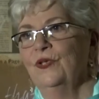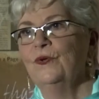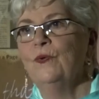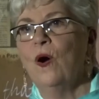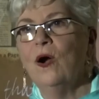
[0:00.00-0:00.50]

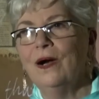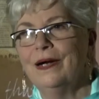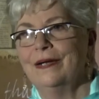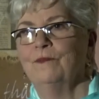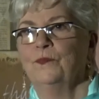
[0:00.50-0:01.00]
You
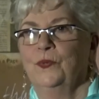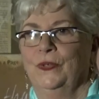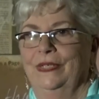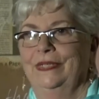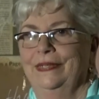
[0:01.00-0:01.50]
are
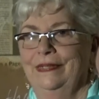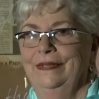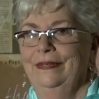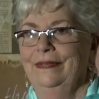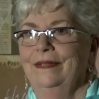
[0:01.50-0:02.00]
important.
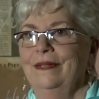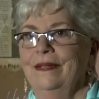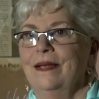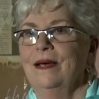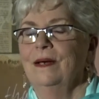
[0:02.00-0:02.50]

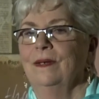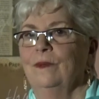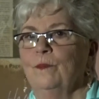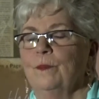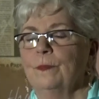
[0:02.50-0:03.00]

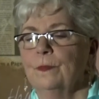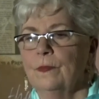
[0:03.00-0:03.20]
Um,